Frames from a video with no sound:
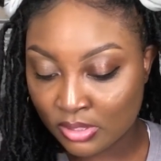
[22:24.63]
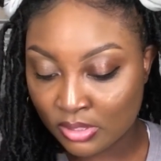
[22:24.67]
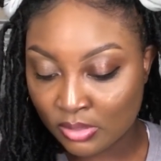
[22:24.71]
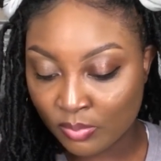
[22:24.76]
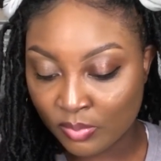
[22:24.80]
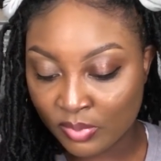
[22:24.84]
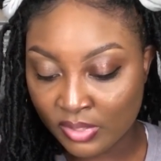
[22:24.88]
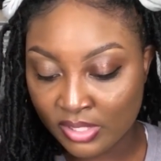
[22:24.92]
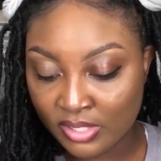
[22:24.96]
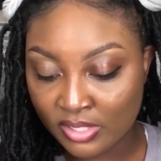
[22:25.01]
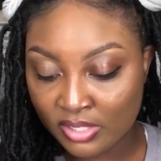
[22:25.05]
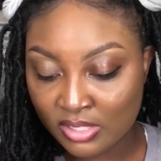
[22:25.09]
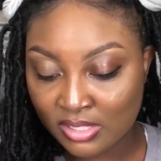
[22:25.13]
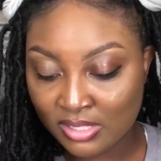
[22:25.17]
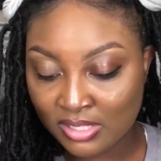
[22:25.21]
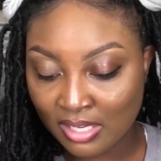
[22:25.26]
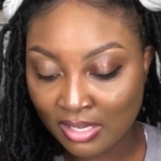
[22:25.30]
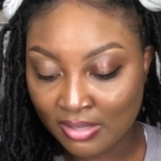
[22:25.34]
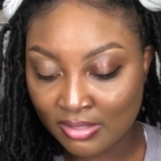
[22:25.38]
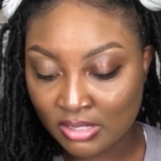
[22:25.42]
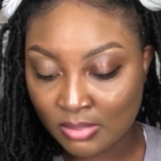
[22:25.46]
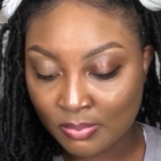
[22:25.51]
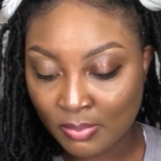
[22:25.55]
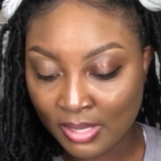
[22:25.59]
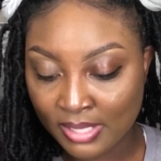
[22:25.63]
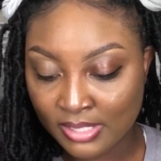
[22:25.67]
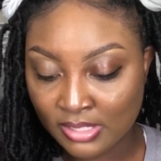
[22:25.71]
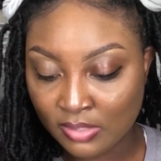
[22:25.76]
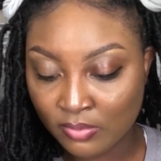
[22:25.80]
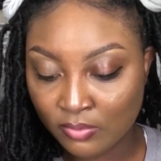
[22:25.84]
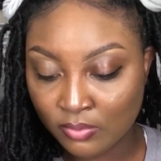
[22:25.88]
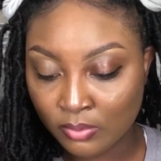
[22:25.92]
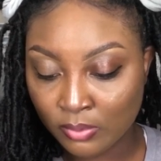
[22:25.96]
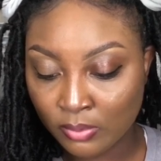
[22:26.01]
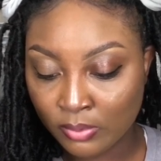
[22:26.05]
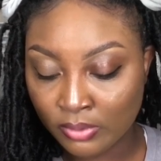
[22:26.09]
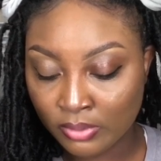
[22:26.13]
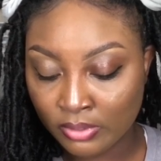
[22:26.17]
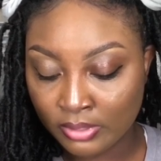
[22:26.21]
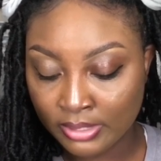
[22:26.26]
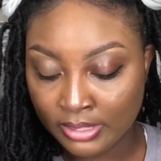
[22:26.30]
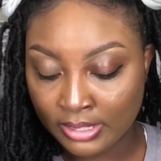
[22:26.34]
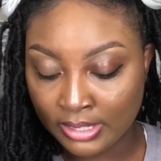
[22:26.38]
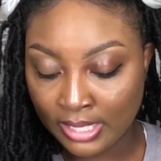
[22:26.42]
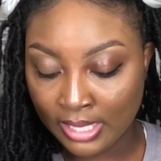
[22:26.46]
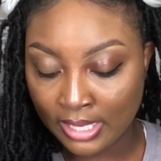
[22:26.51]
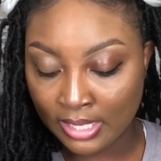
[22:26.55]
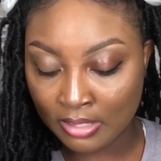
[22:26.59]
sweet, soft, spicy floral,
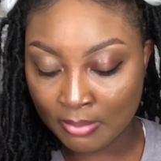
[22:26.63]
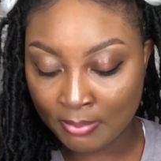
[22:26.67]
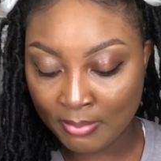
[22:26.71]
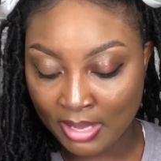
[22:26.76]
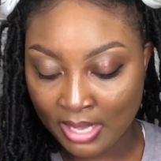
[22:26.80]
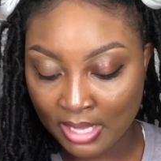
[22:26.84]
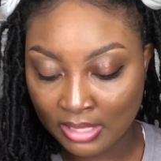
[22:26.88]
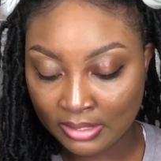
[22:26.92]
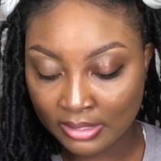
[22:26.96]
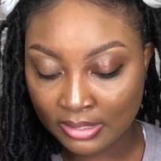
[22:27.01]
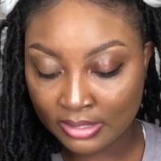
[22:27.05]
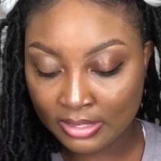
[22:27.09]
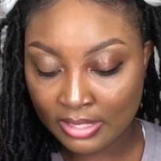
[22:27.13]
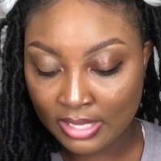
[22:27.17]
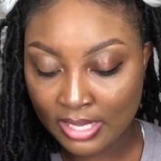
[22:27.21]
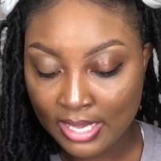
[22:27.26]
and animalic.